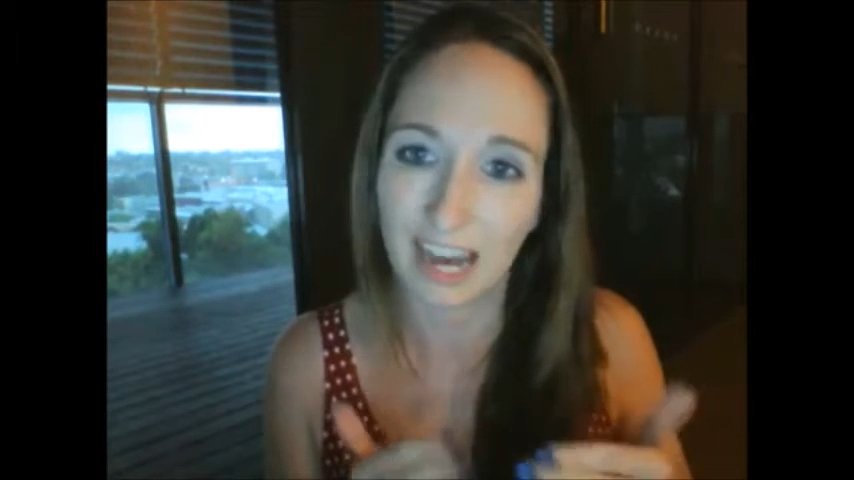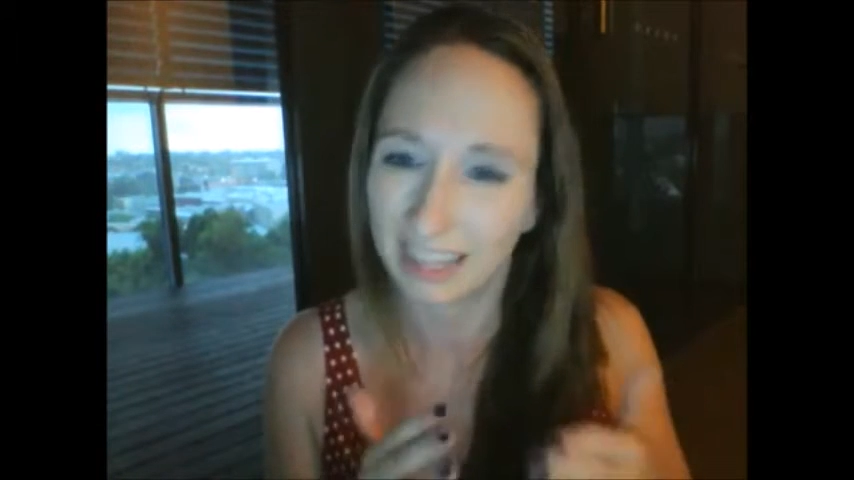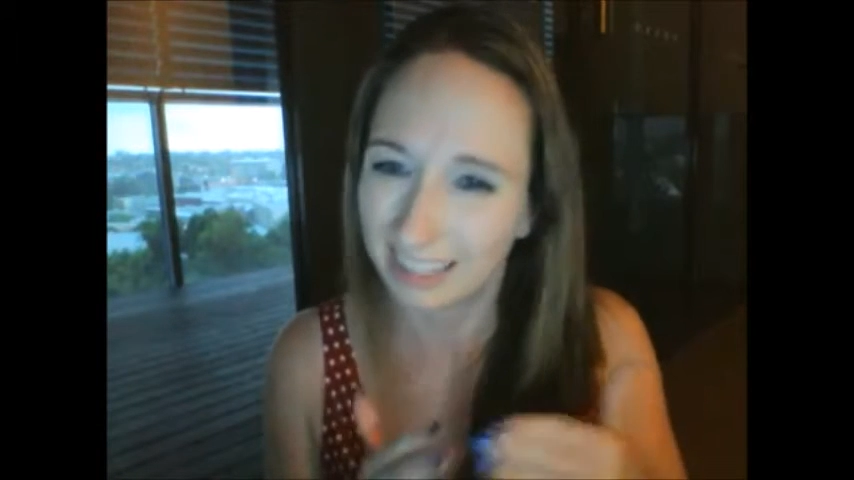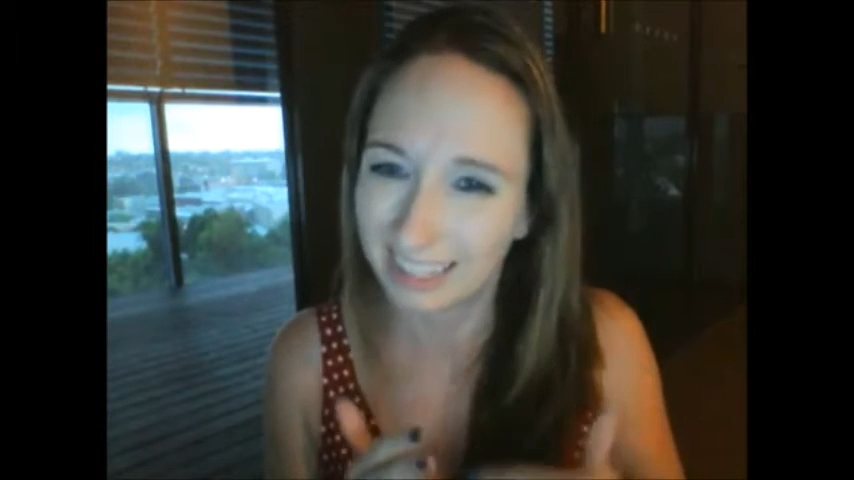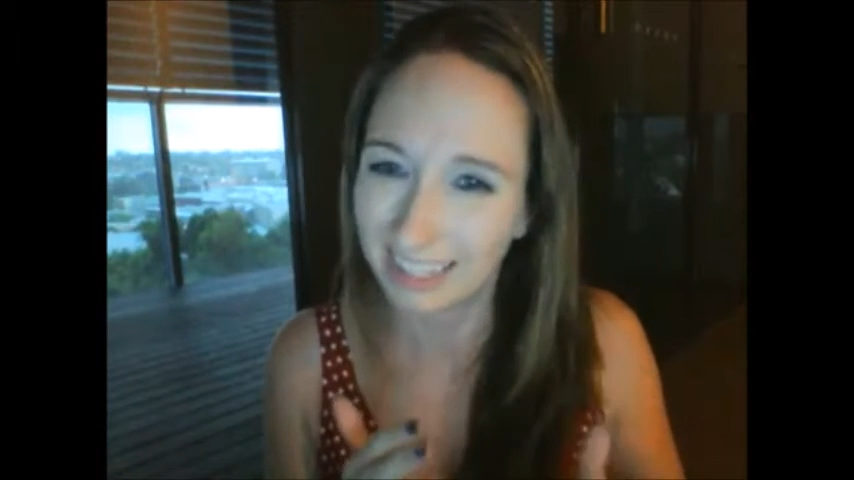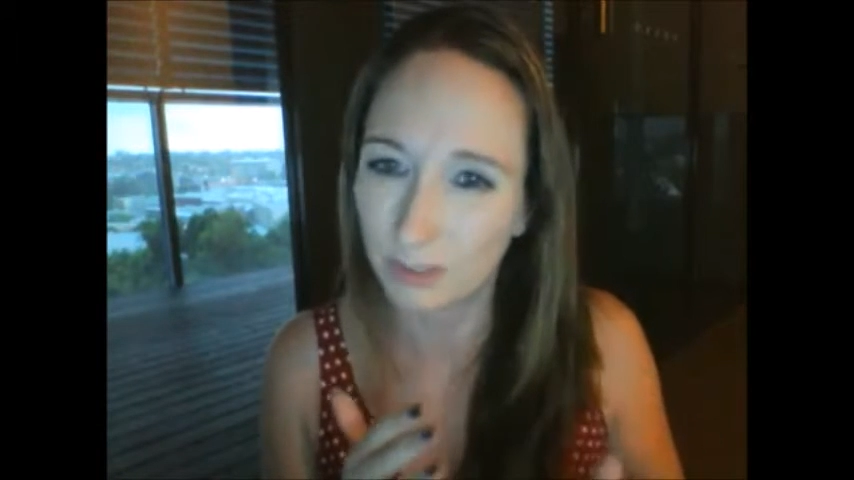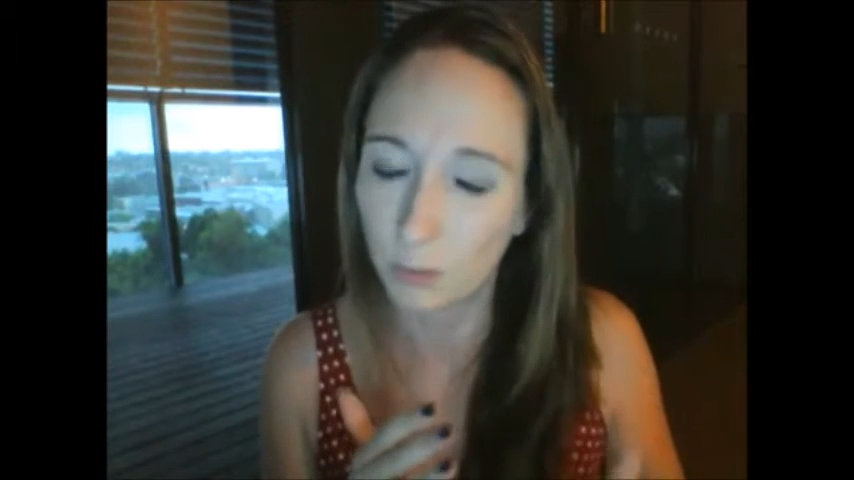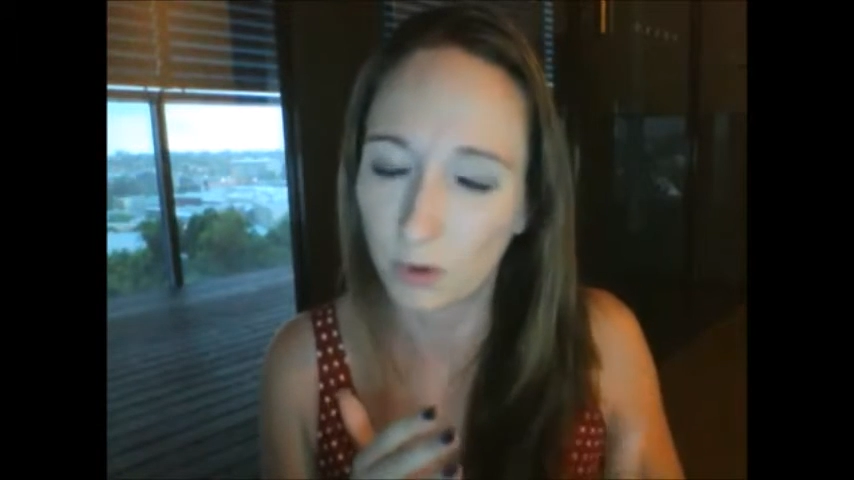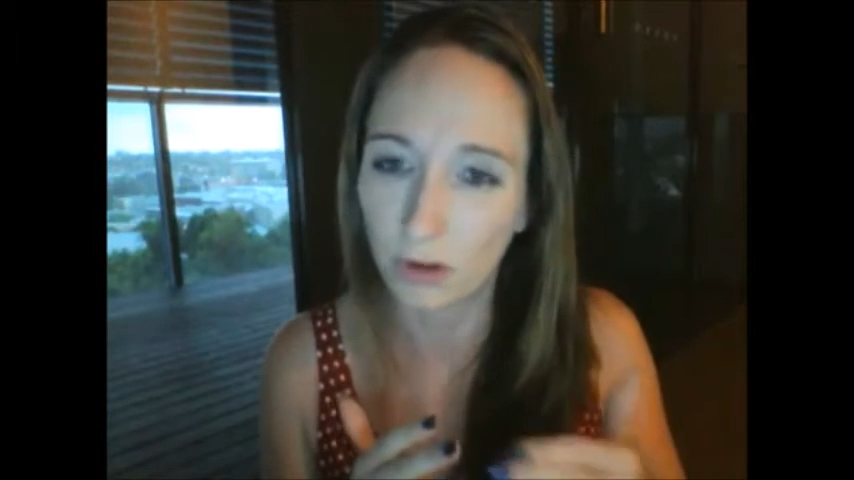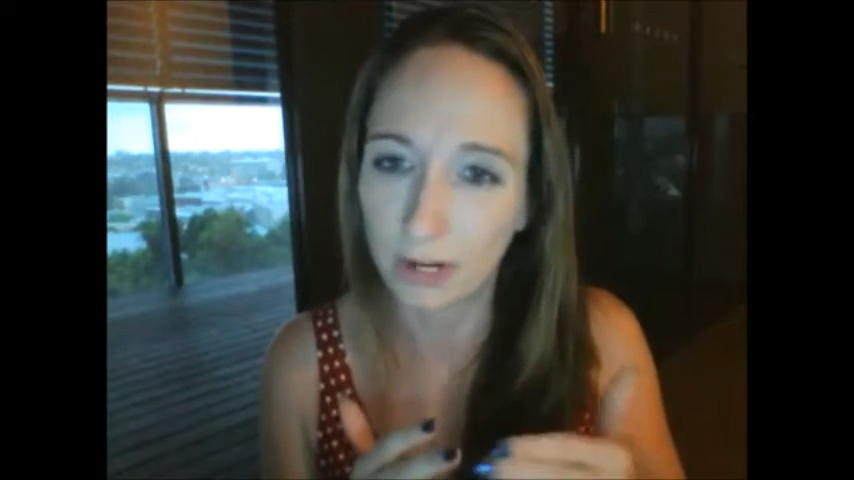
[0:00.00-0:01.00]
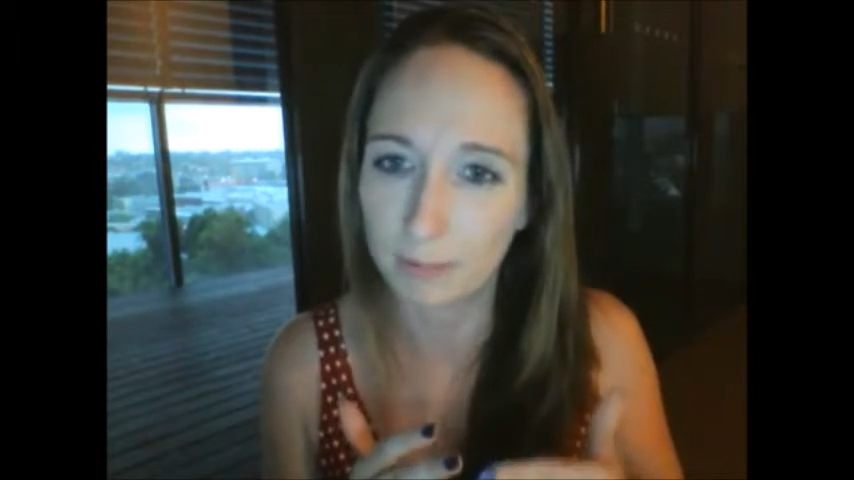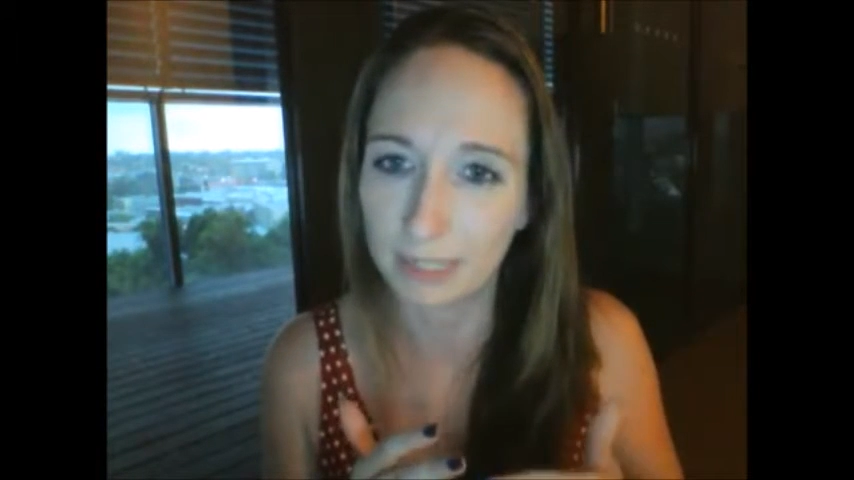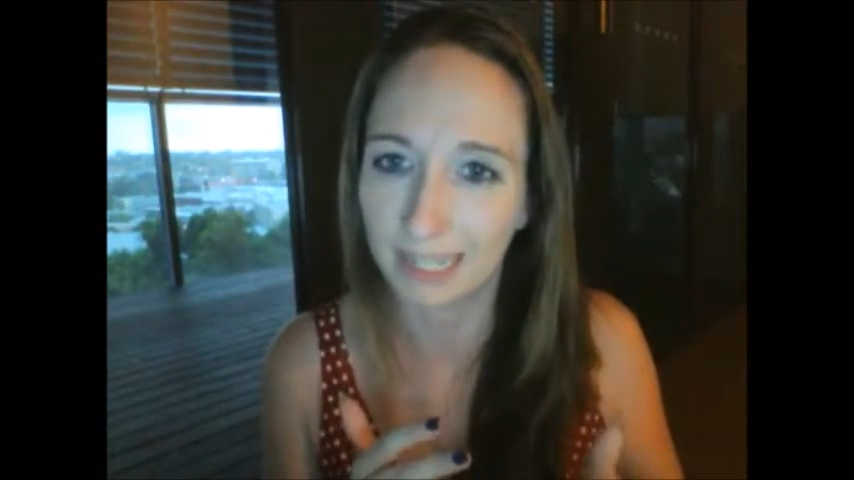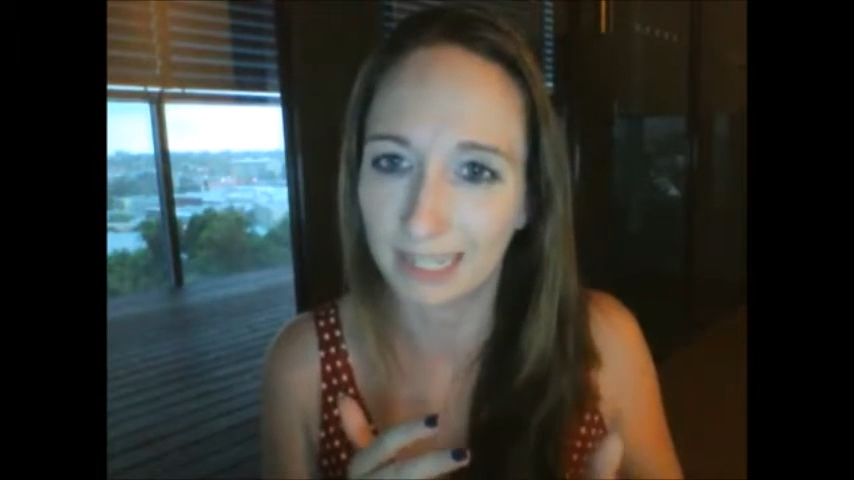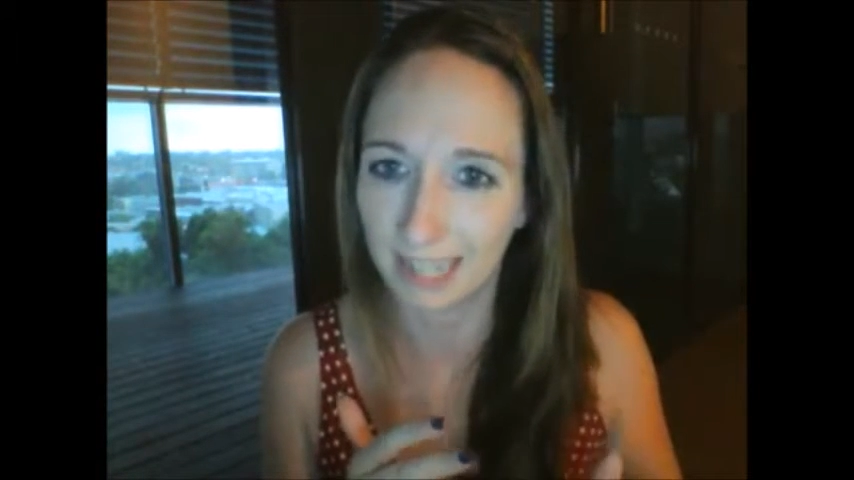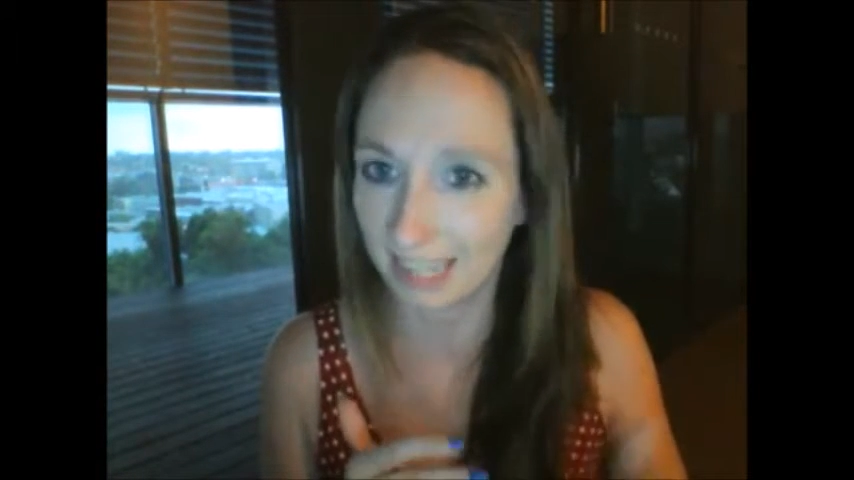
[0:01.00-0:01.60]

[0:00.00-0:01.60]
other things were creeping in,